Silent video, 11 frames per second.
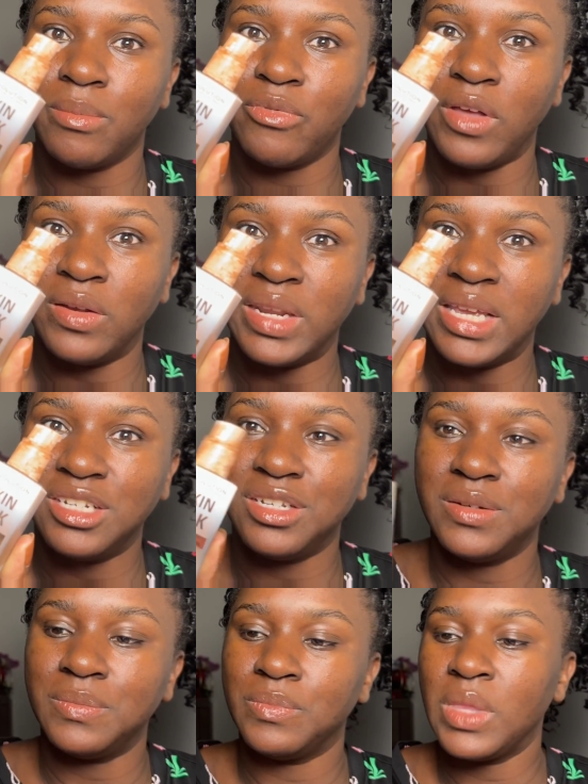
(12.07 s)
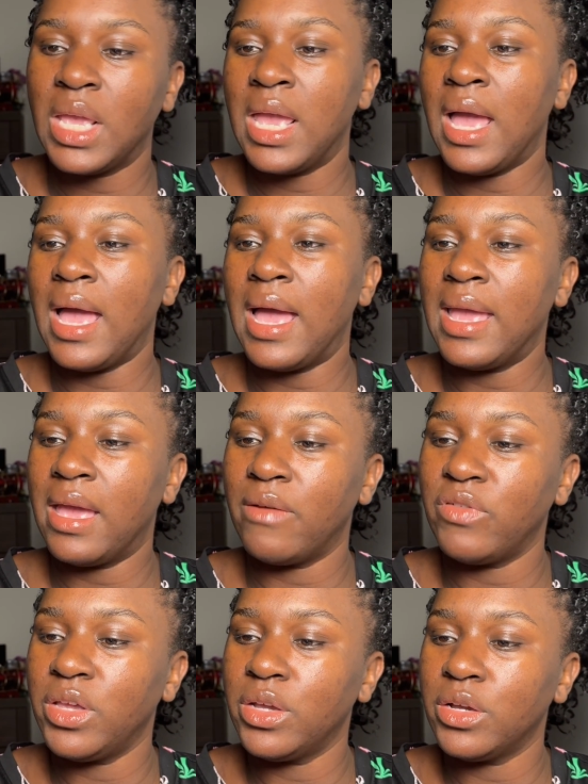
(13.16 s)
Foundation. I have
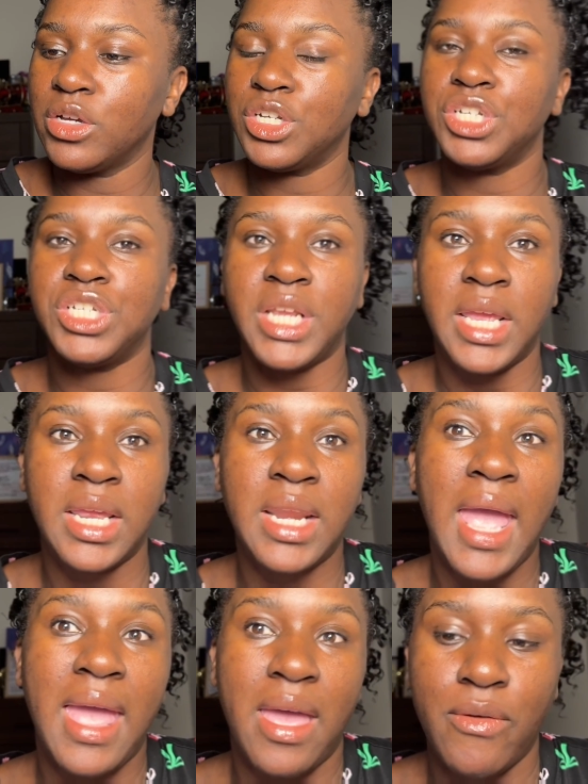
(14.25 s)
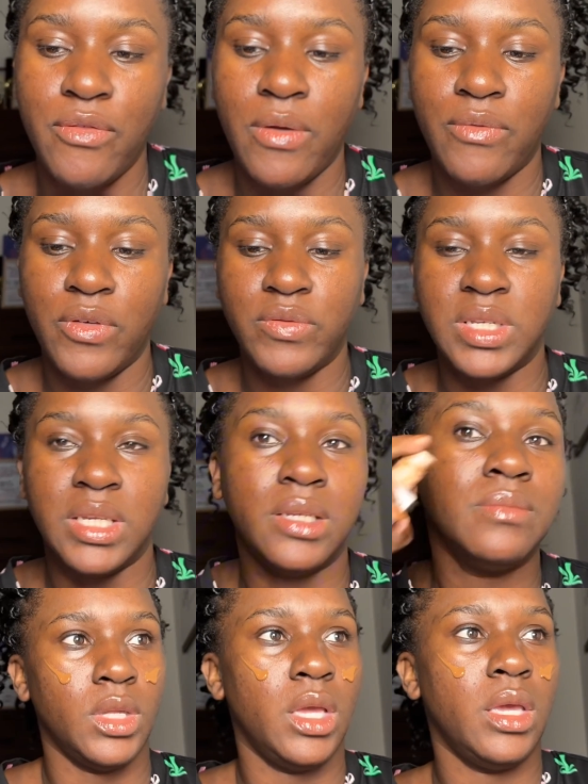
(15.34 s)
here shade F15,
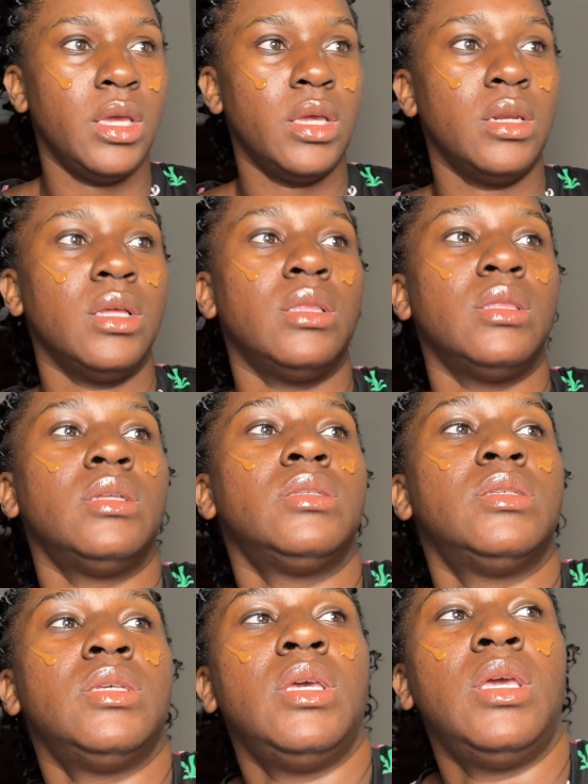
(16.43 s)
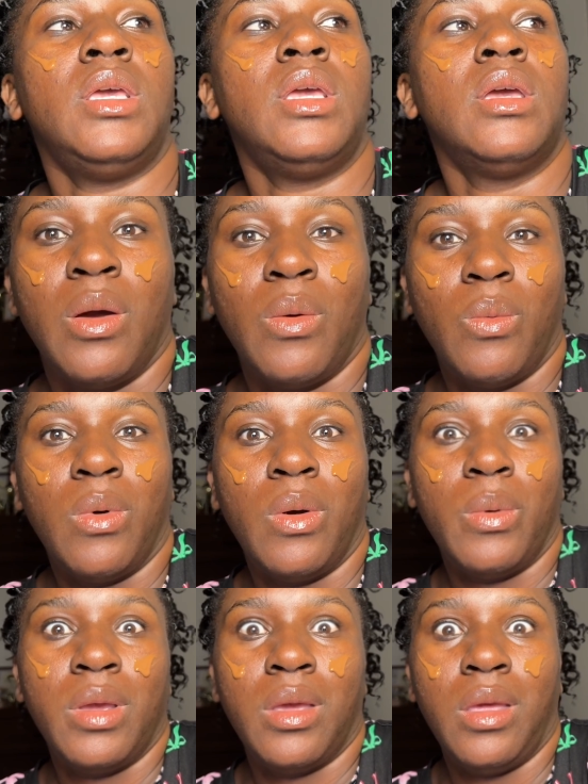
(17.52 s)
and let's see what
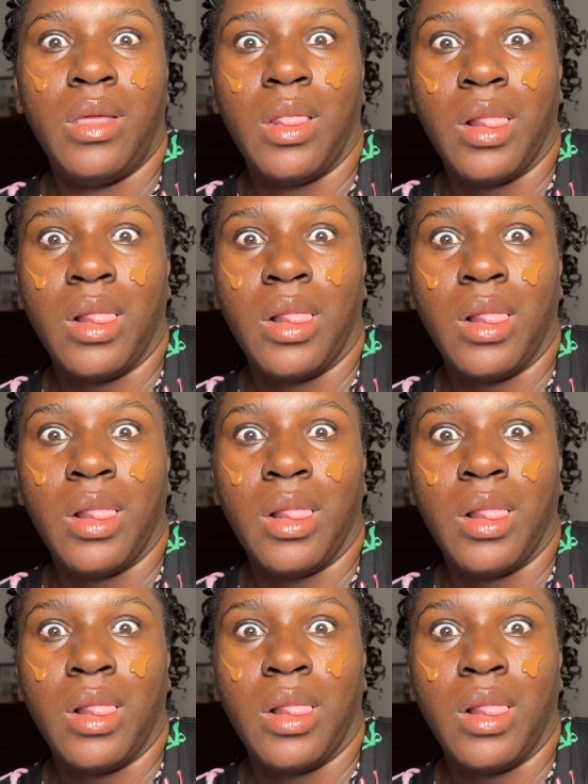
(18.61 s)
we get.